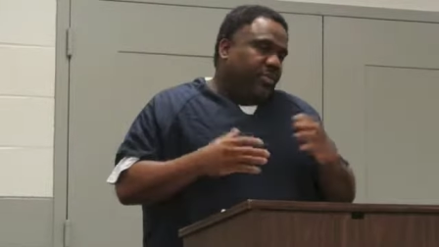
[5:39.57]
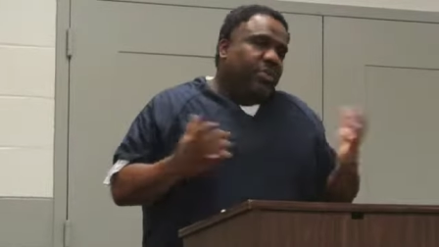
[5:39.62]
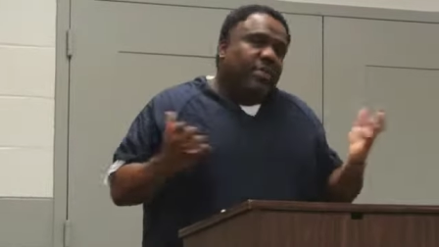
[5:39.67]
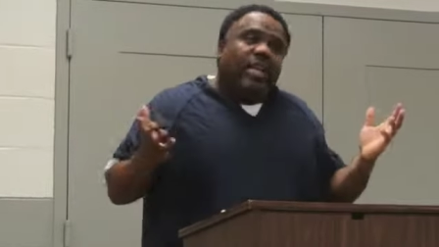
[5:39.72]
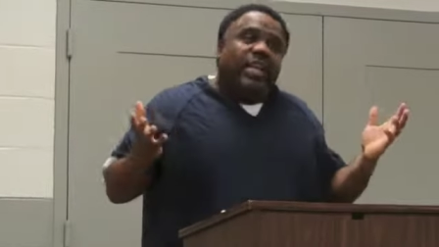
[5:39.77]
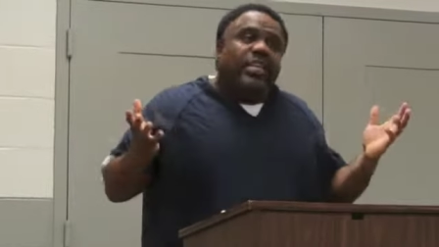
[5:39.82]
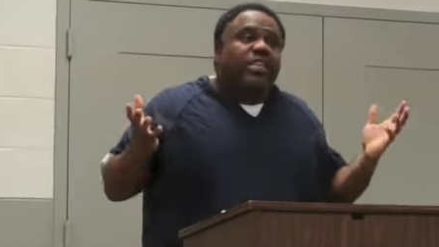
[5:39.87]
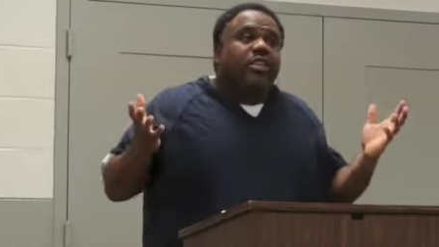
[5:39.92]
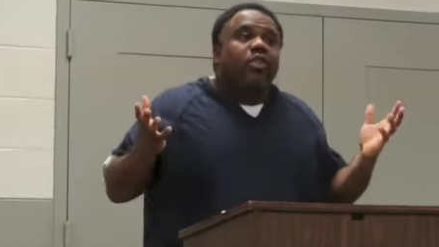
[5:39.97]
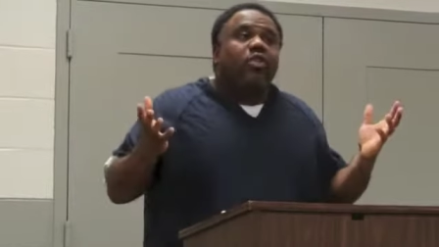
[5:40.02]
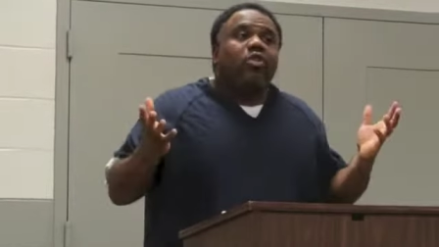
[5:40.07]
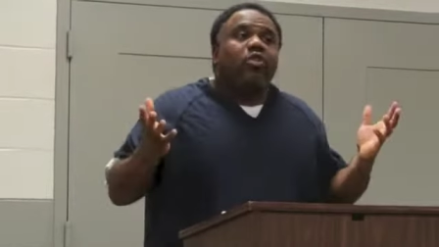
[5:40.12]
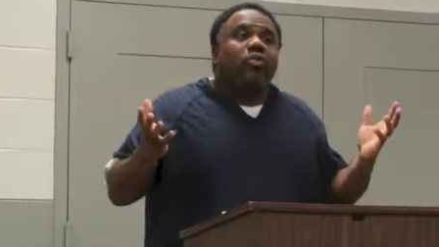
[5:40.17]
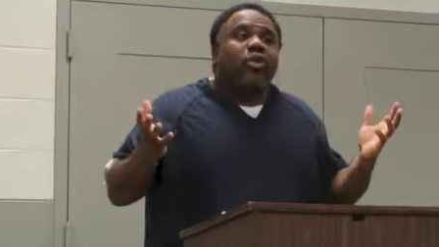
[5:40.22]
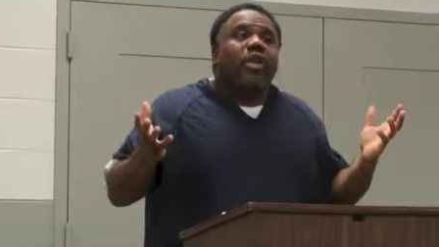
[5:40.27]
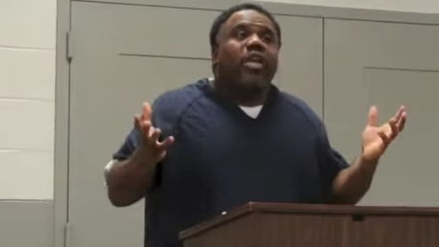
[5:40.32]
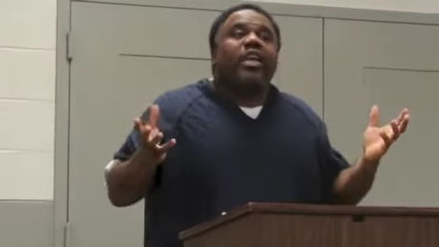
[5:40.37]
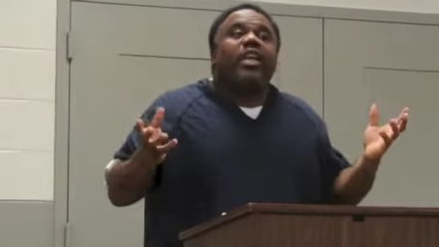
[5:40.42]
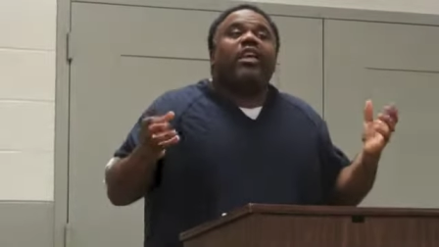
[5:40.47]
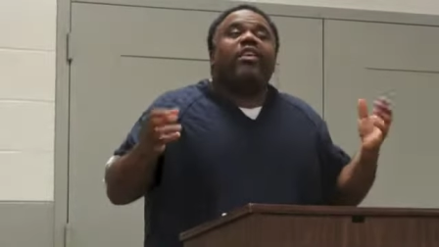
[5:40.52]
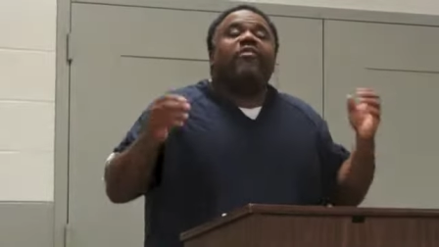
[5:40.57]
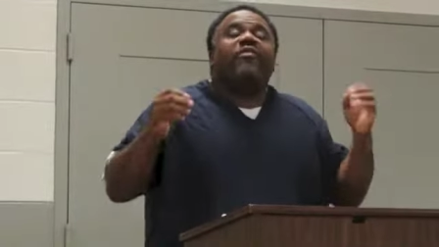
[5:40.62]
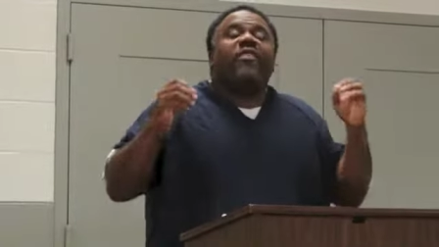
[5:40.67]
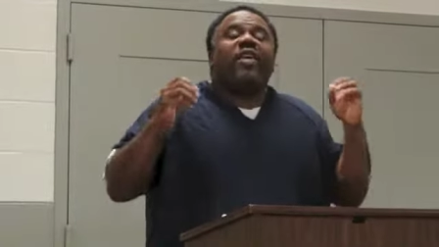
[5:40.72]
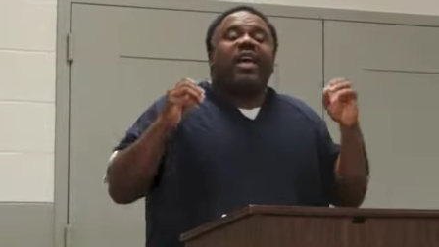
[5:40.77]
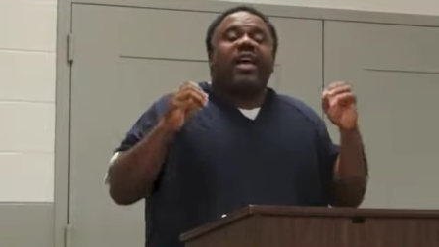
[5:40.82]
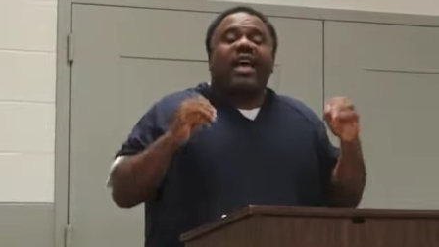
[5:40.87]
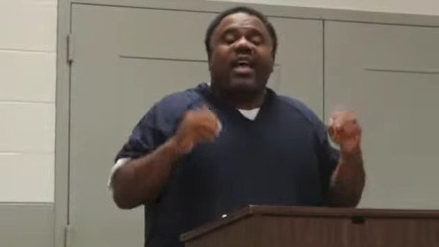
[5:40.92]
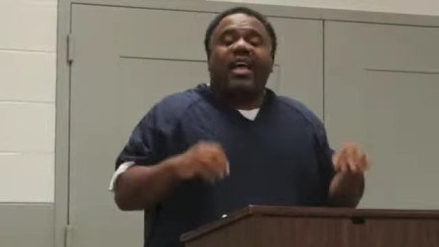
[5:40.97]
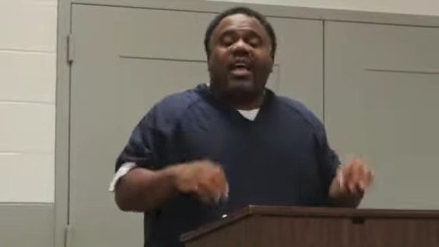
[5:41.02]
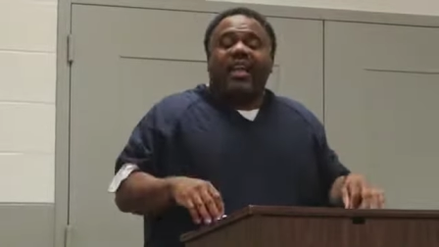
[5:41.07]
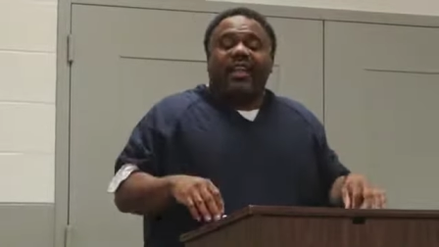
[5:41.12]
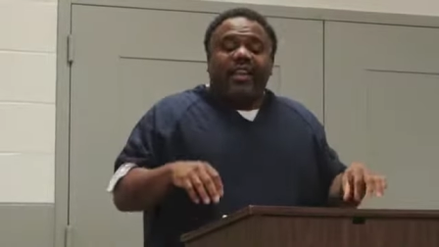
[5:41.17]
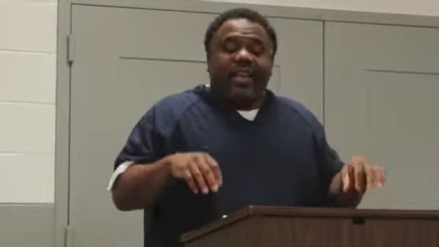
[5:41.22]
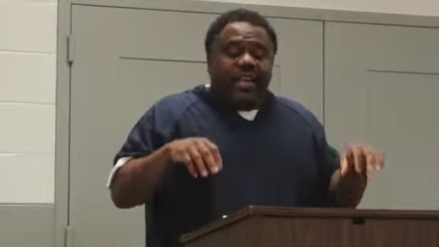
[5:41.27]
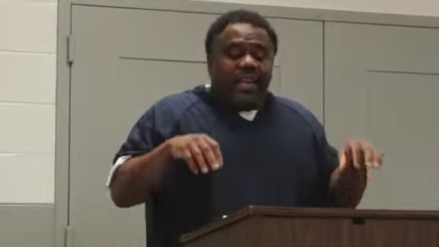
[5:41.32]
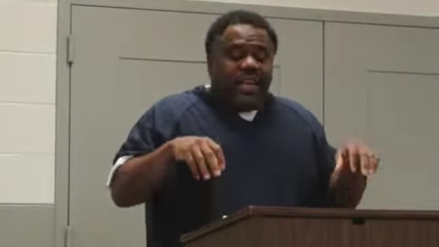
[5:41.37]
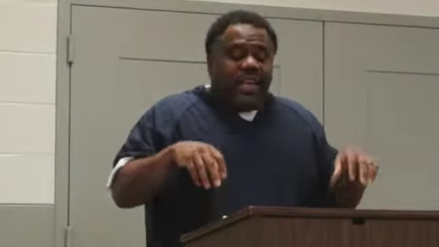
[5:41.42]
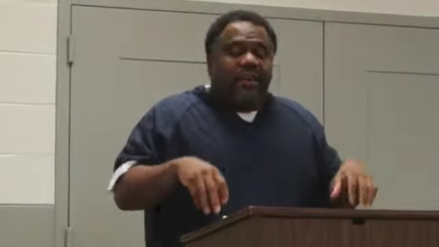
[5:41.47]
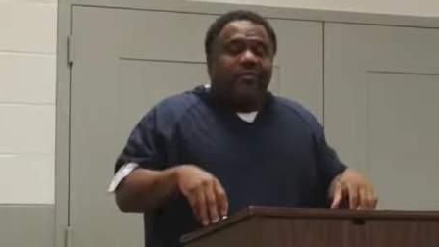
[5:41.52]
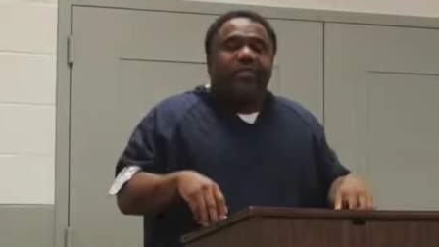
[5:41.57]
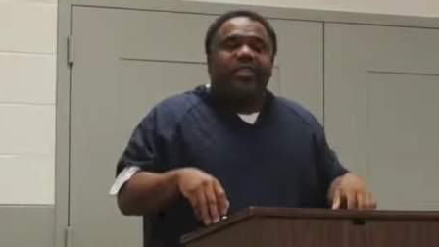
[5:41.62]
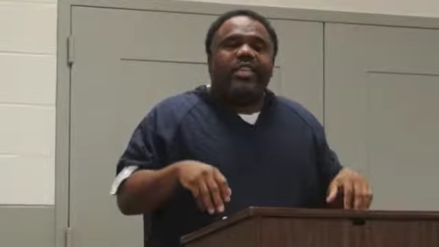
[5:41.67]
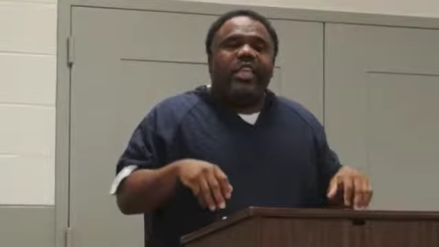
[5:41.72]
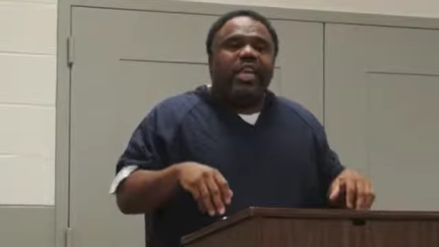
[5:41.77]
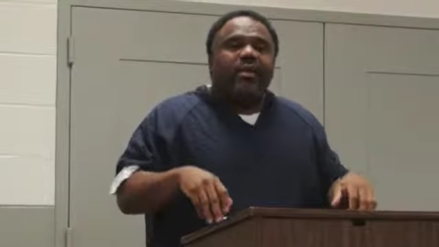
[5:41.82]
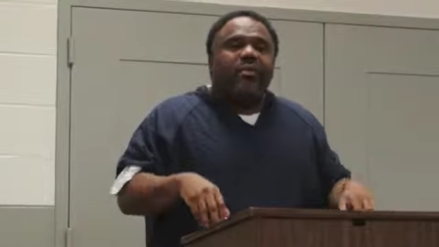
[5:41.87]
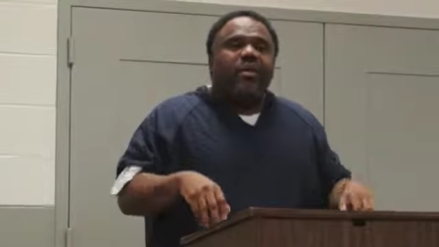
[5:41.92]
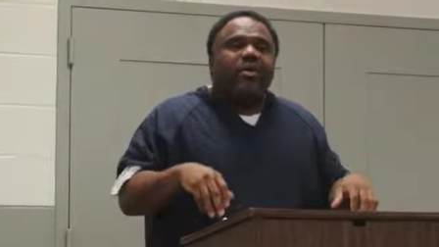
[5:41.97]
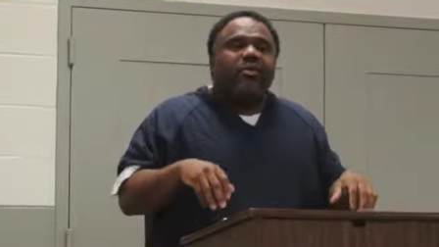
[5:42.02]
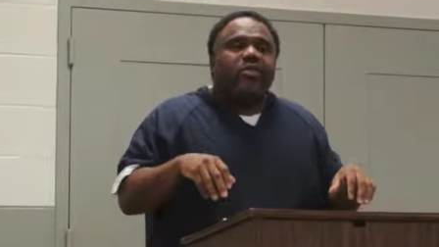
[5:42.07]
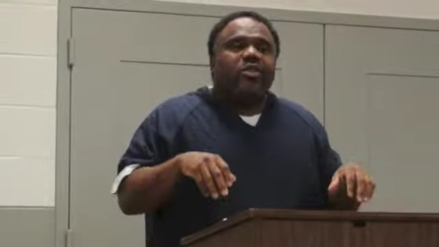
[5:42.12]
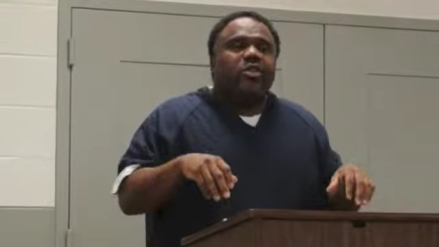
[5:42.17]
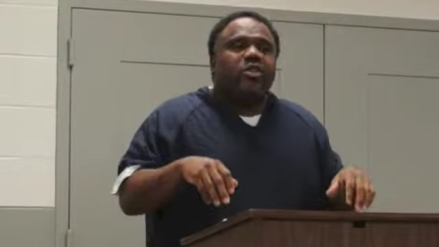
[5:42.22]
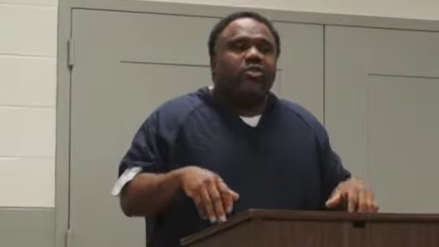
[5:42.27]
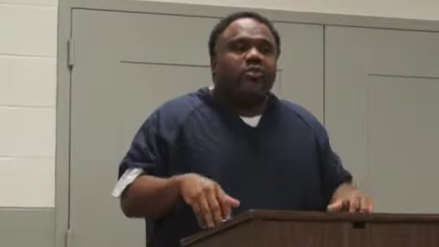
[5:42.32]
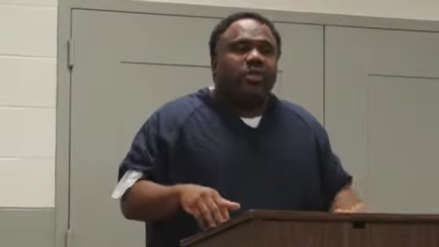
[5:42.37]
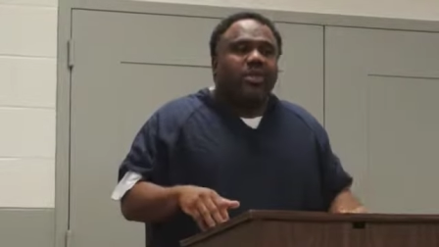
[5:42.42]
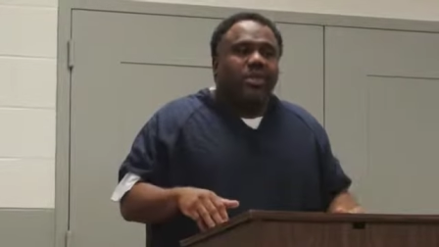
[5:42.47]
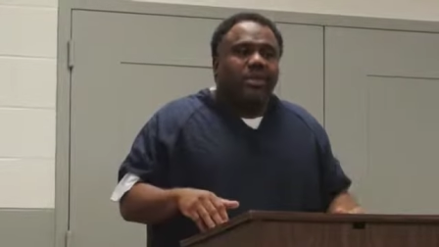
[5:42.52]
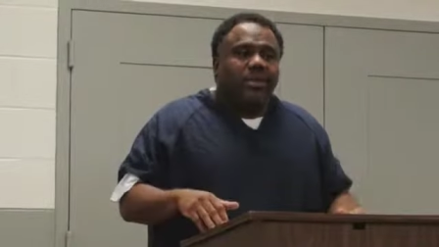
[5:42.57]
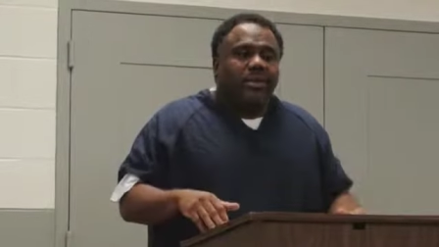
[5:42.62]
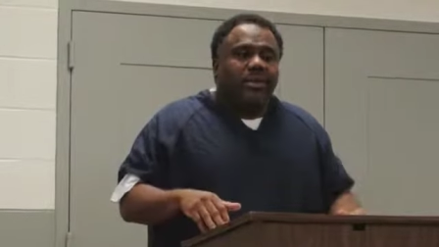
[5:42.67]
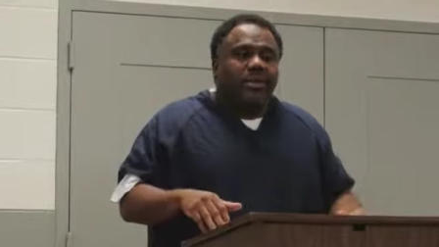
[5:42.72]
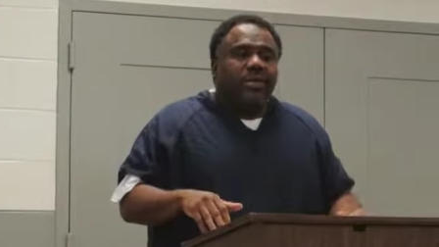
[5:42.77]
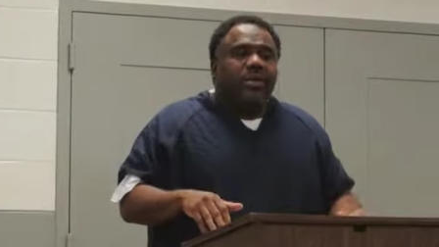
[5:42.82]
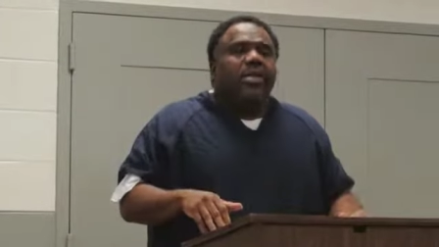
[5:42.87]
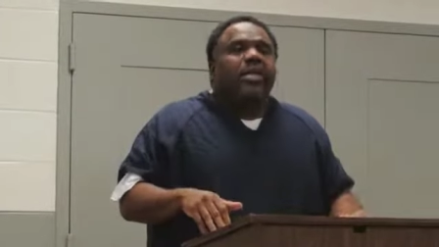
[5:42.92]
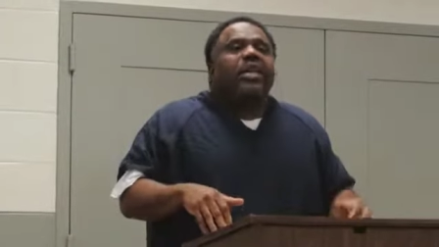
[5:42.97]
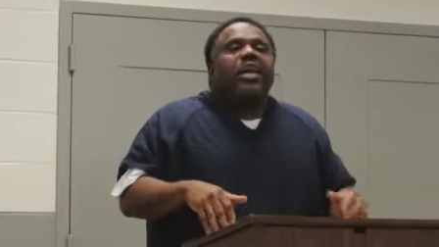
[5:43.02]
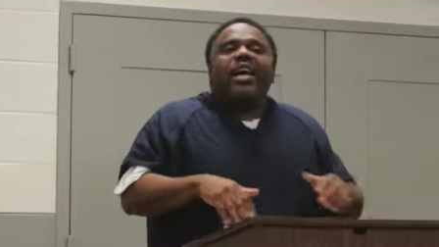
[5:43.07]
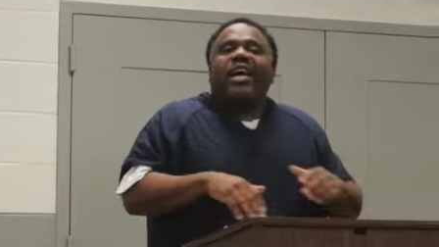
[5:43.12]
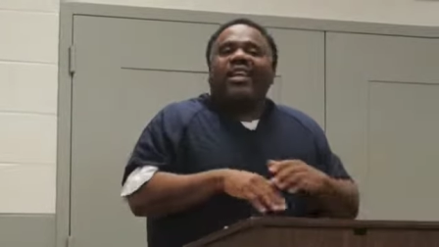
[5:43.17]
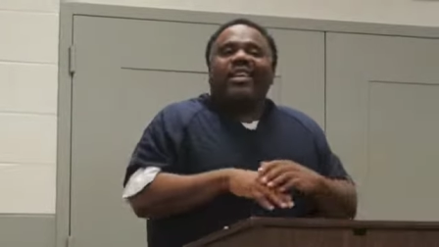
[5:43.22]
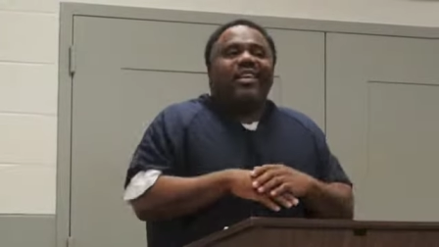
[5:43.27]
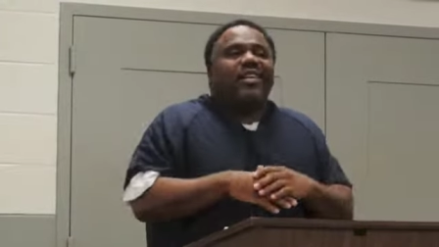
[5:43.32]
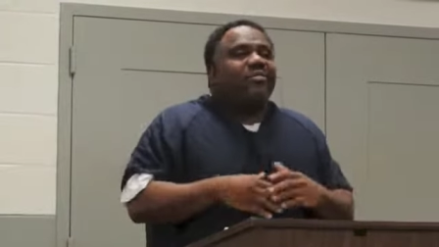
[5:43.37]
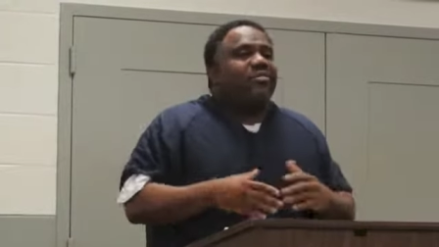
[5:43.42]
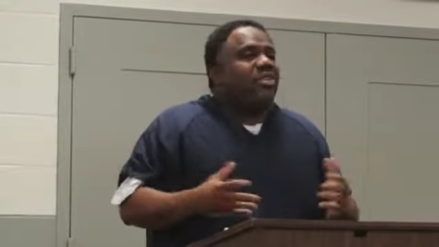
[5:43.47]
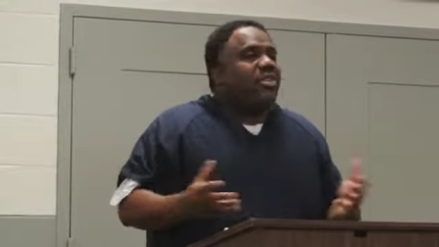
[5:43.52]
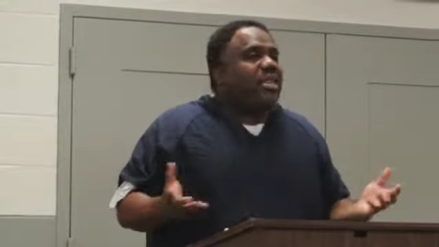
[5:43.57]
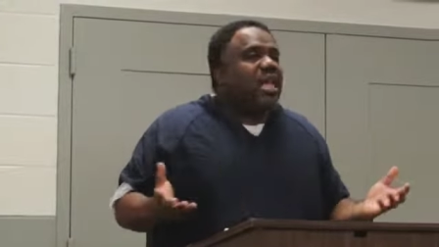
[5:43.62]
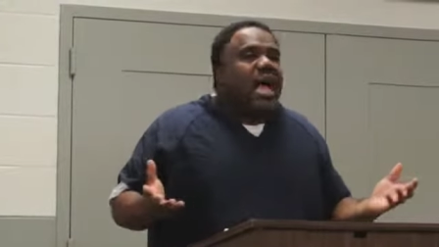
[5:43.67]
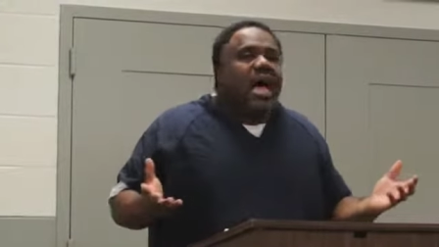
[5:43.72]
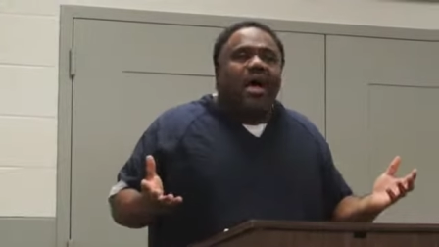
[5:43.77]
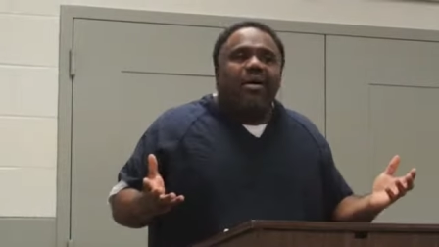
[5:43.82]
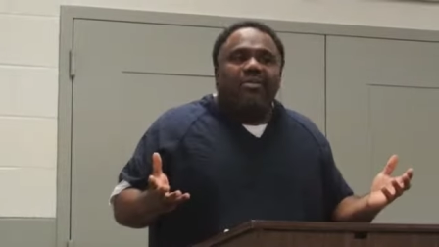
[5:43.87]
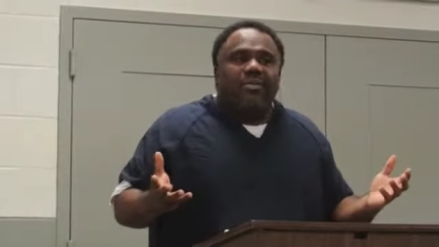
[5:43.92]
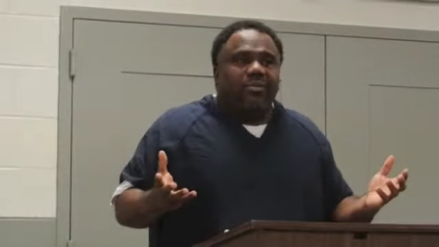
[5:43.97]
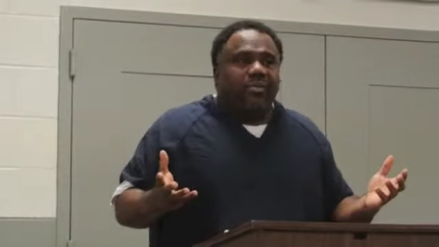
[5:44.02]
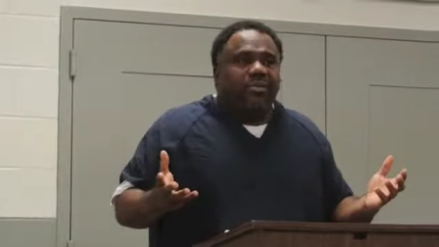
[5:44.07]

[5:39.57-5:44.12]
That's the only way. If they never take me off the street, I never stop.